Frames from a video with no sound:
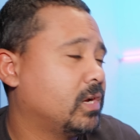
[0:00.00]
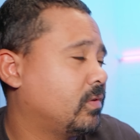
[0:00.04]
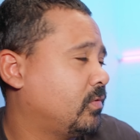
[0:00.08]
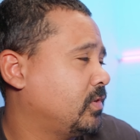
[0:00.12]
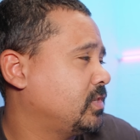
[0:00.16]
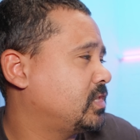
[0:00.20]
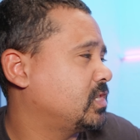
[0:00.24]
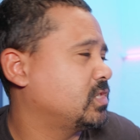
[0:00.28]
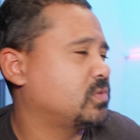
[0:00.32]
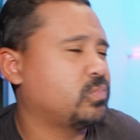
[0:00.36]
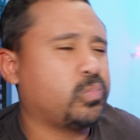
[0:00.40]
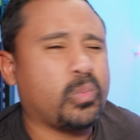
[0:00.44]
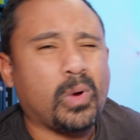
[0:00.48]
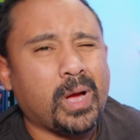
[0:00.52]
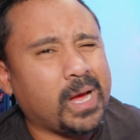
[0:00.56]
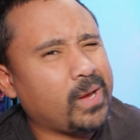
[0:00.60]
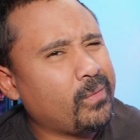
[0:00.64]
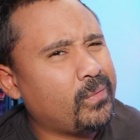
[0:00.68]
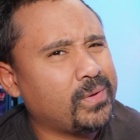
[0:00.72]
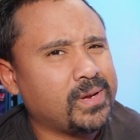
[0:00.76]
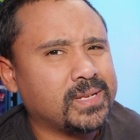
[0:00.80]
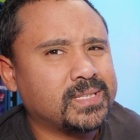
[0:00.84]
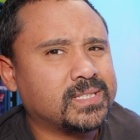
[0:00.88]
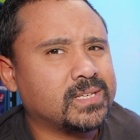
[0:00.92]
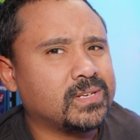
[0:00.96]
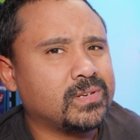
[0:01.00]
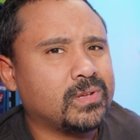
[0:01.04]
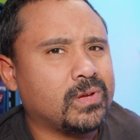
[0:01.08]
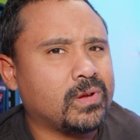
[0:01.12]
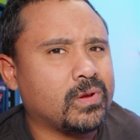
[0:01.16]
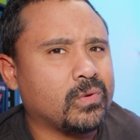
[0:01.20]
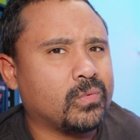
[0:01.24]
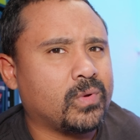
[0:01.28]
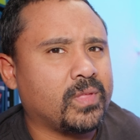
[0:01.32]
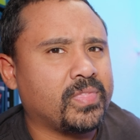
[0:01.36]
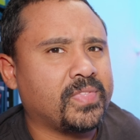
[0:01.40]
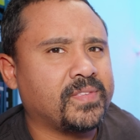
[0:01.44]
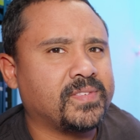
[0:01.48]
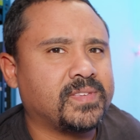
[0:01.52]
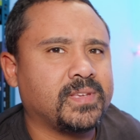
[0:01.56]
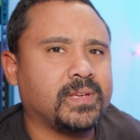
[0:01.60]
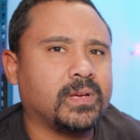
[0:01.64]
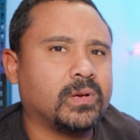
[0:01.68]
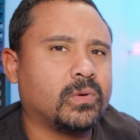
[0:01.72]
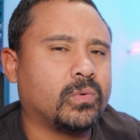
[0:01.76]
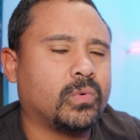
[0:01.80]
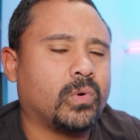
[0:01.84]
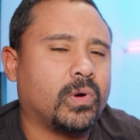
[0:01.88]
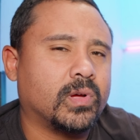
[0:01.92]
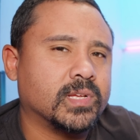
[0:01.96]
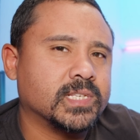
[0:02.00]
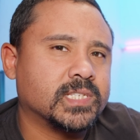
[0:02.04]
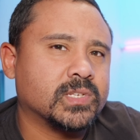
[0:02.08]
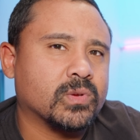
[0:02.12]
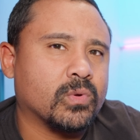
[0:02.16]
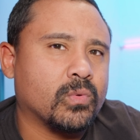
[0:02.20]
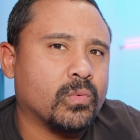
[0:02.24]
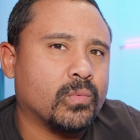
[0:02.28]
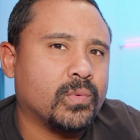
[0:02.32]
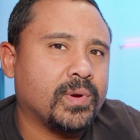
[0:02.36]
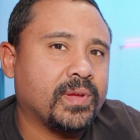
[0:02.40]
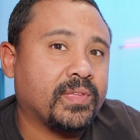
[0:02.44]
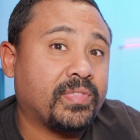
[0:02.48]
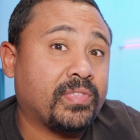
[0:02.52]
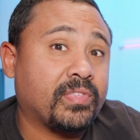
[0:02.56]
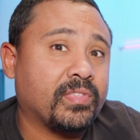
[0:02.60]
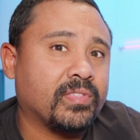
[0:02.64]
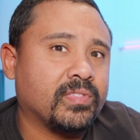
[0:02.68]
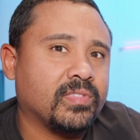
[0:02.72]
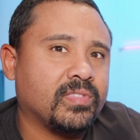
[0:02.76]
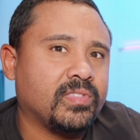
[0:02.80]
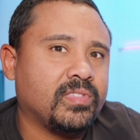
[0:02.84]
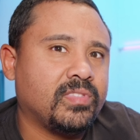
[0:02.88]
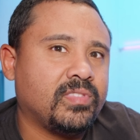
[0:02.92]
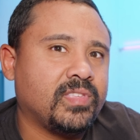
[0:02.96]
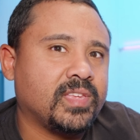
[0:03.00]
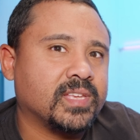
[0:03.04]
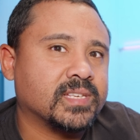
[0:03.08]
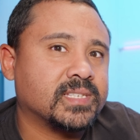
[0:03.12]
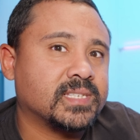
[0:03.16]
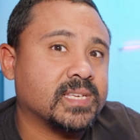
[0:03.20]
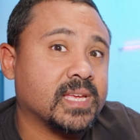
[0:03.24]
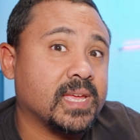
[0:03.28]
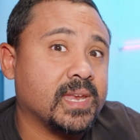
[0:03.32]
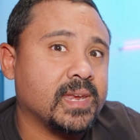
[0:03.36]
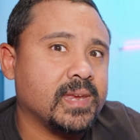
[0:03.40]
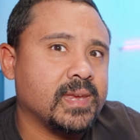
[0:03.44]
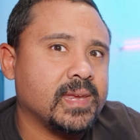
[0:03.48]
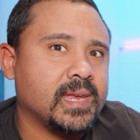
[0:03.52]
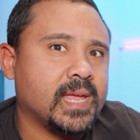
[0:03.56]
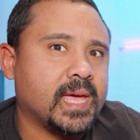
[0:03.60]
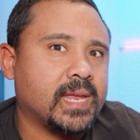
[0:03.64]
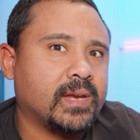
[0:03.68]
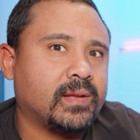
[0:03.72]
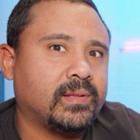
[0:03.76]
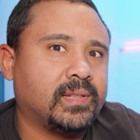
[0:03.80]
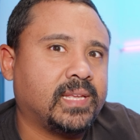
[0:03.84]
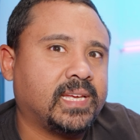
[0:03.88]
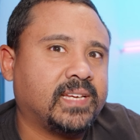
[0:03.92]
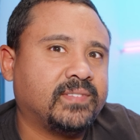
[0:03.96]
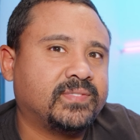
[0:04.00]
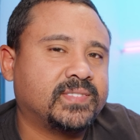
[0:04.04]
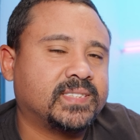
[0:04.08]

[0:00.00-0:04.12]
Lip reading: which is why I wanted to know what the deal was with this Nanoleaf